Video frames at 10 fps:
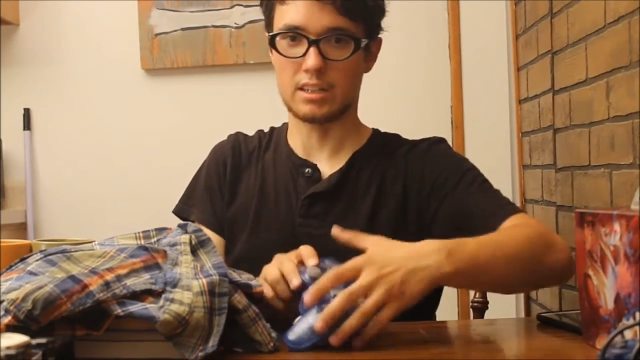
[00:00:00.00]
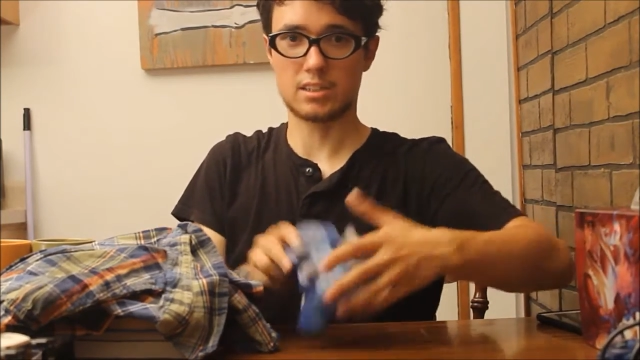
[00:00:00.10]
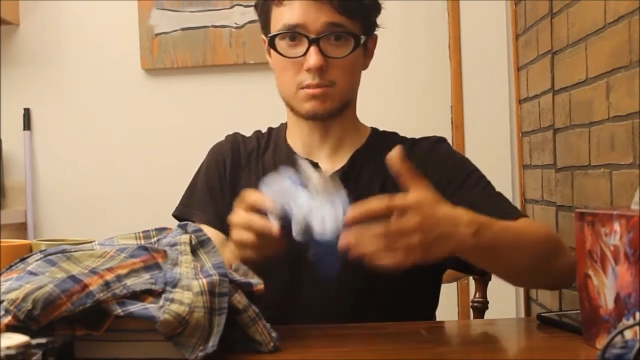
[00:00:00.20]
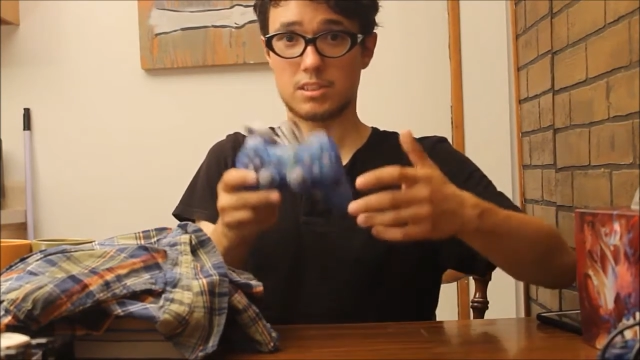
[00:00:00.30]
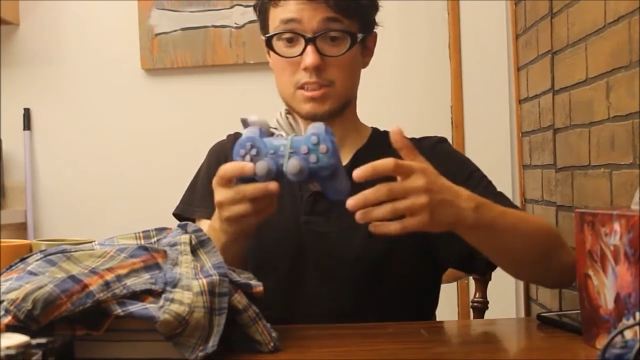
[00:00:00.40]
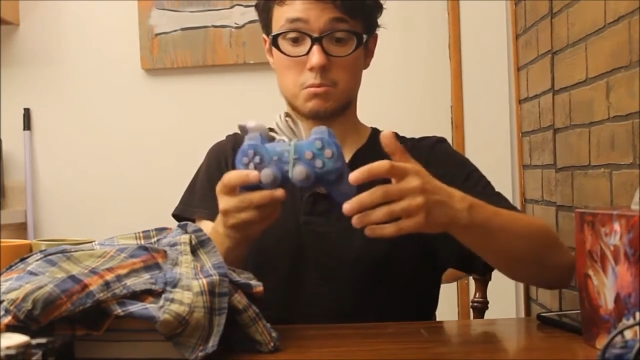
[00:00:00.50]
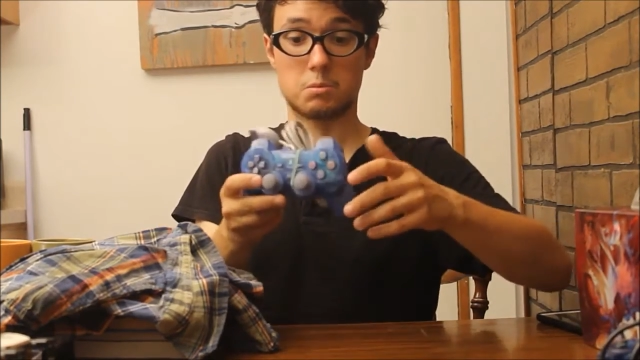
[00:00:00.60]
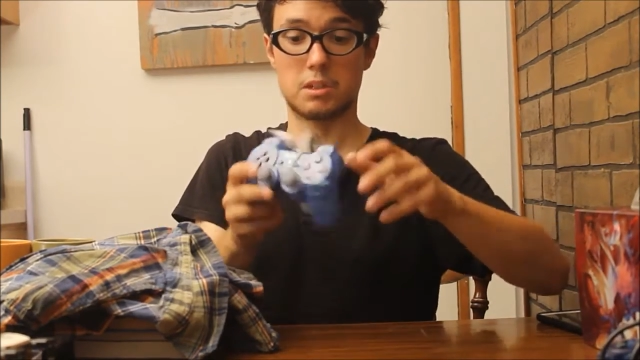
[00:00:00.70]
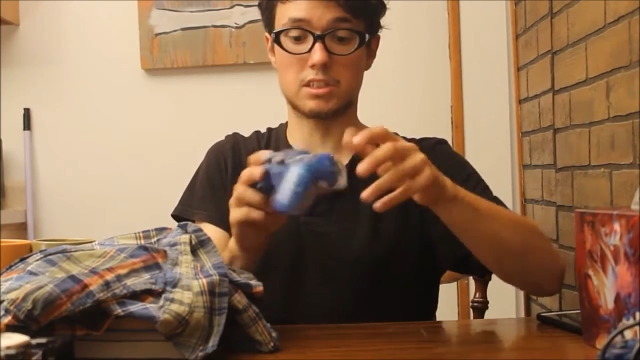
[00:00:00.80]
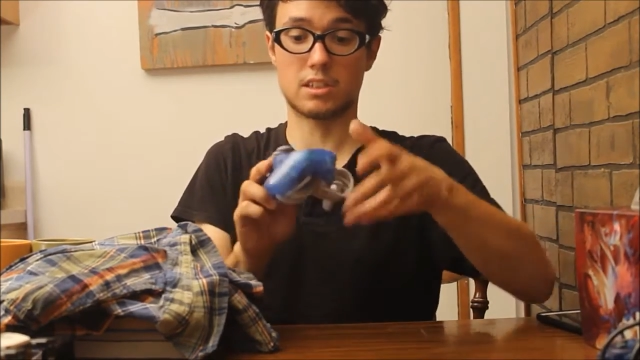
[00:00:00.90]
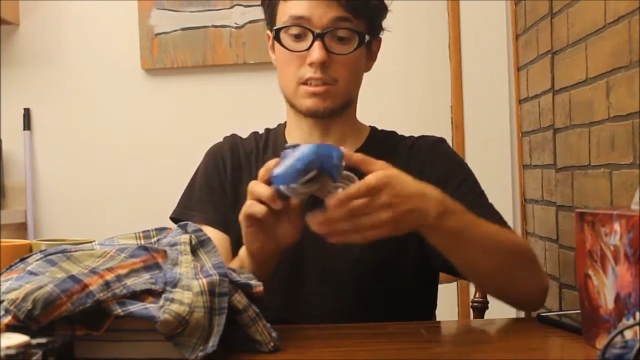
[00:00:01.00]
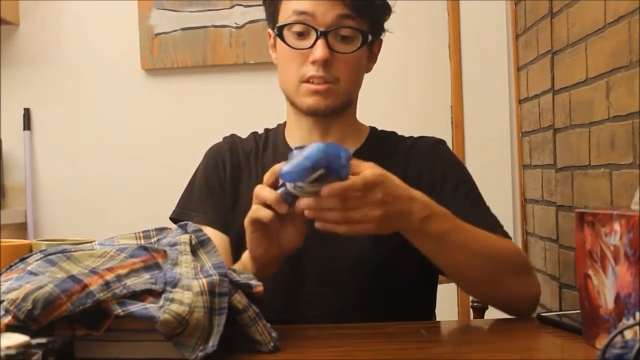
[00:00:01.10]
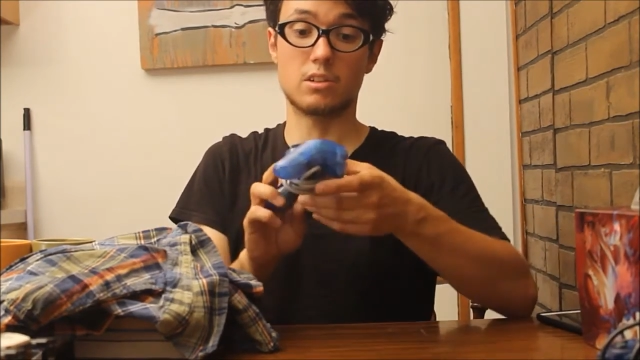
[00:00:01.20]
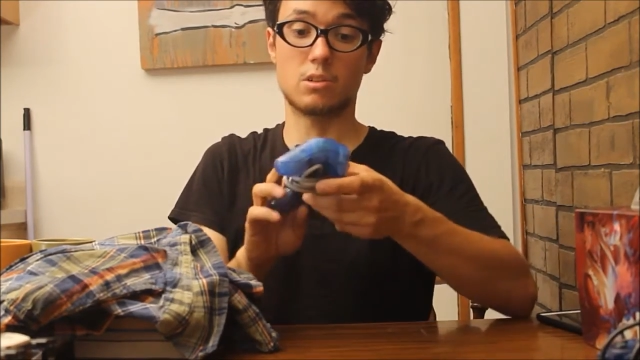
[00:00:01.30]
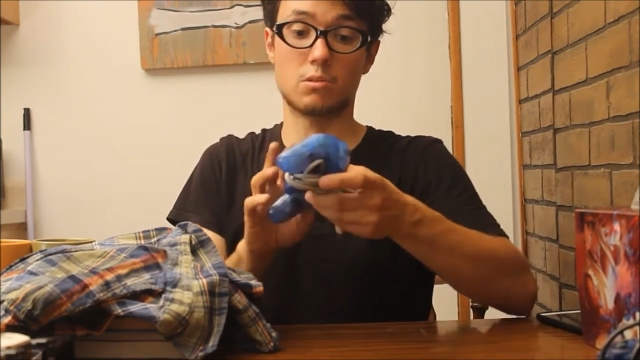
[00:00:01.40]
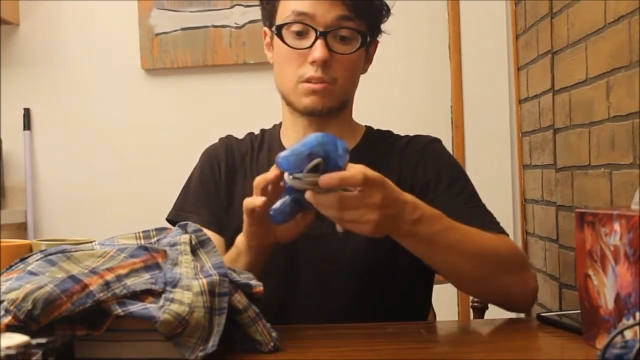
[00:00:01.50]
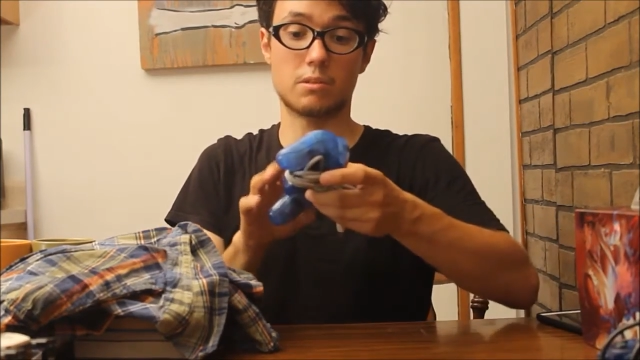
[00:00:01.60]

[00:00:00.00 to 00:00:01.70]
This one seems basically new and I